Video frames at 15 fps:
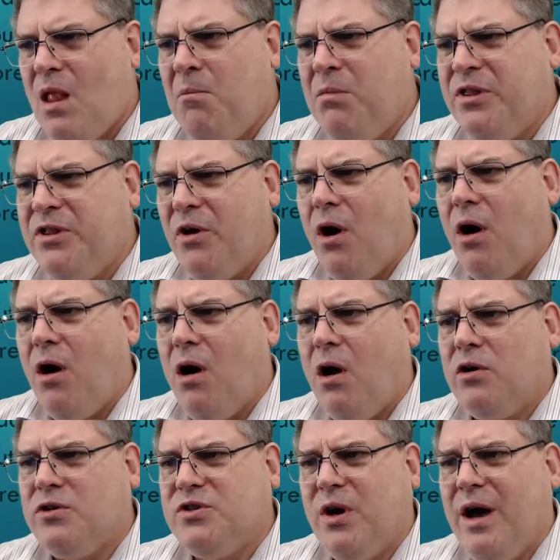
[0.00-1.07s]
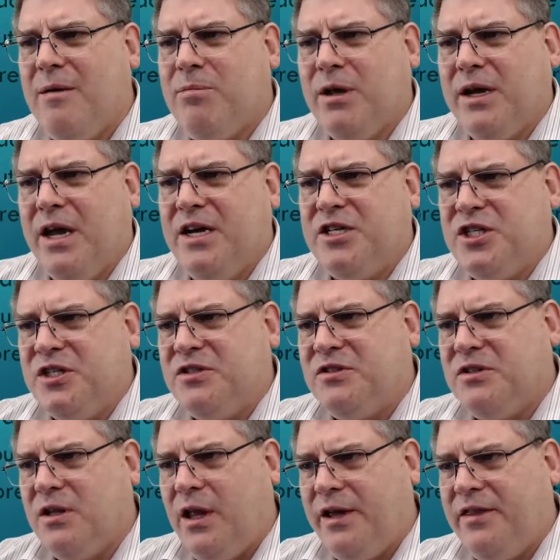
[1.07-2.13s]
But there are also
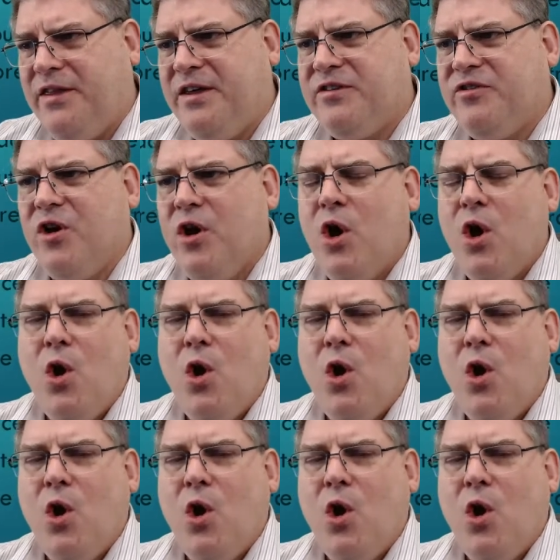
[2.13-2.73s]
applications like this